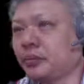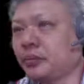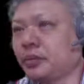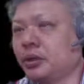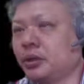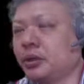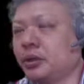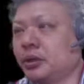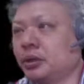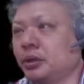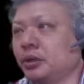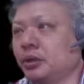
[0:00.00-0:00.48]

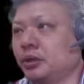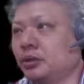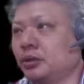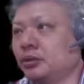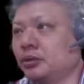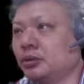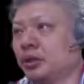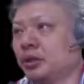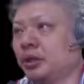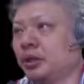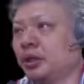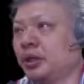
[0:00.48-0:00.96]

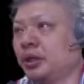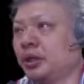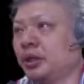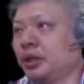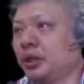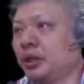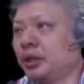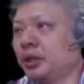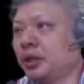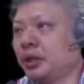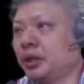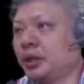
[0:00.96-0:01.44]
Usually,
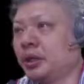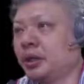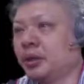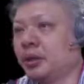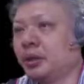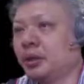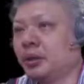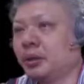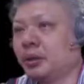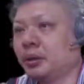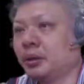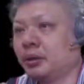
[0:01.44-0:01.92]

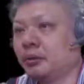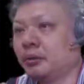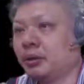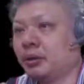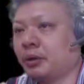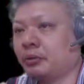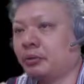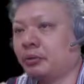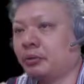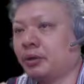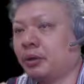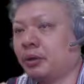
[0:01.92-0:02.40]
red would
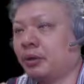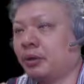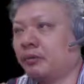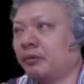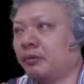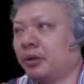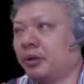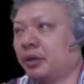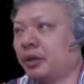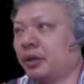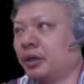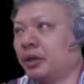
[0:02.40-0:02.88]
offer
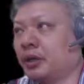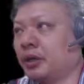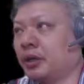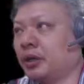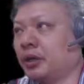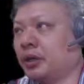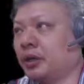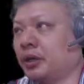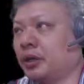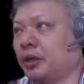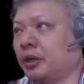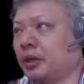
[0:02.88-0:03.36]
a
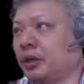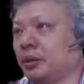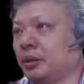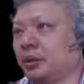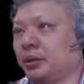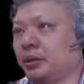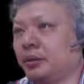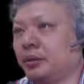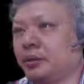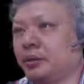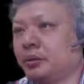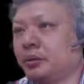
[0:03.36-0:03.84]

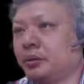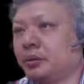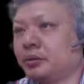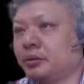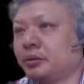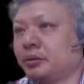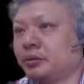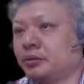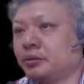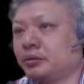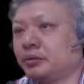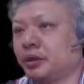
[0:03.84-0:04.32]
trade
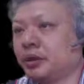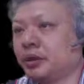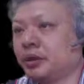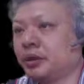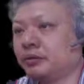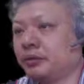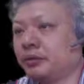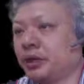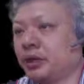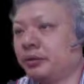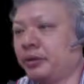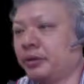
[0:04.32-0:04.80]
of chariot.
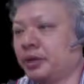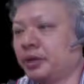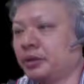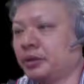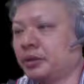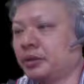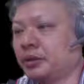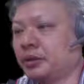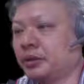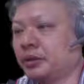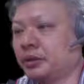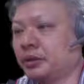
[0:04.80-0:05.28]

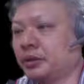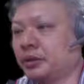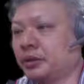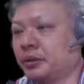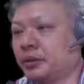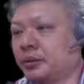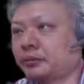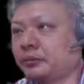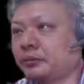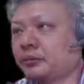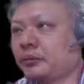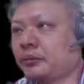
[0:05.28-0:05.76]
It
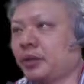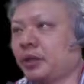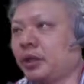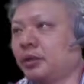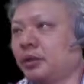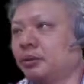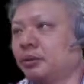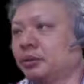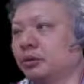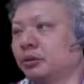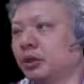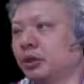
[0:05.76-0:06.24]
would not be
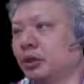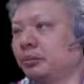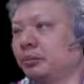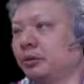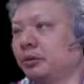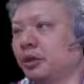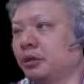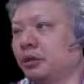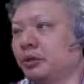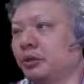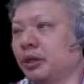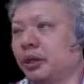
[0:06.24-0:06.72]
a good idea
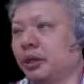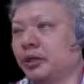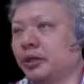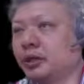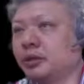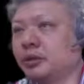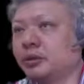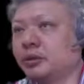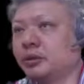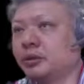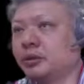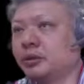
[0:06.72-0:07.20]
to play
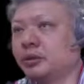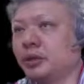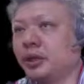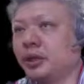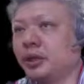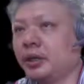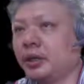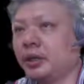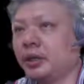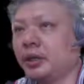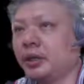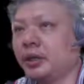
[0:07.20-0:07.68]

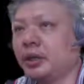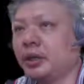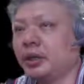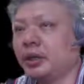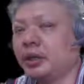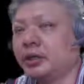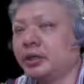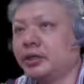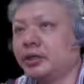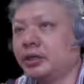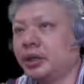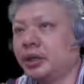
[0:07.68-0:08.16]
c8 plus
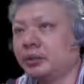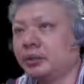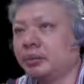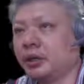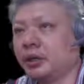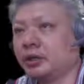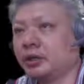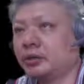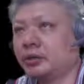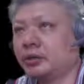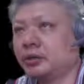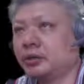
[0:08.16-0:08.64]
2
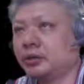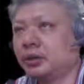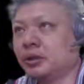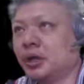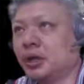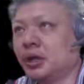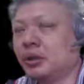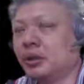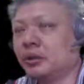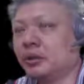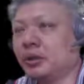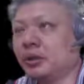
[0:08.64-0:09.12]
now in
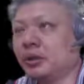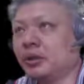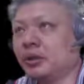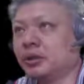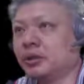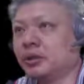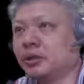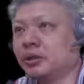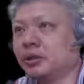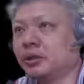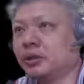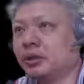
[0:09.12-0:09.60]
this
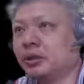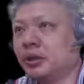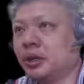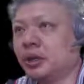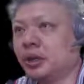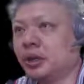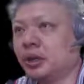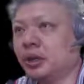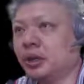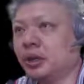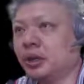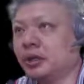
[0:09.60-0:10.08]

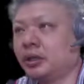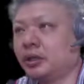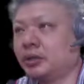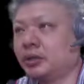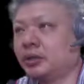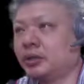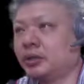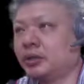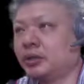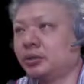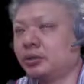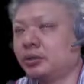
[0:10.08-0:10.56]
situation,
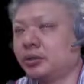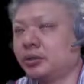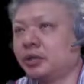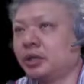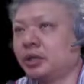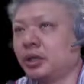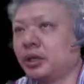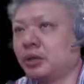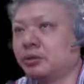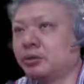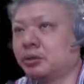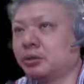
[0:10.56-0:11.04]
as
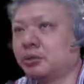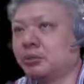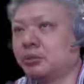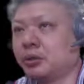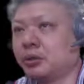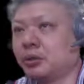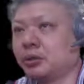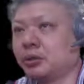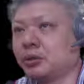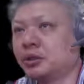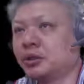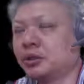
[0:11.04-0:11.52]
was
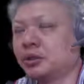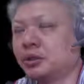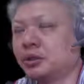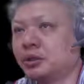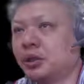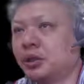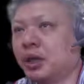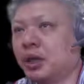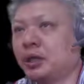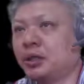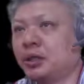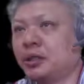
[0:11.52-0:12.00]
done in the
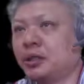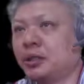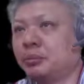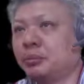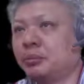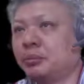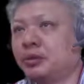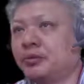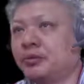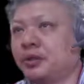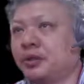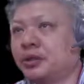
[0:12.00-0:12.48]
previous
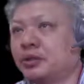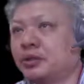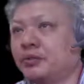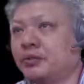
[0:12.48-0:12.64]
video.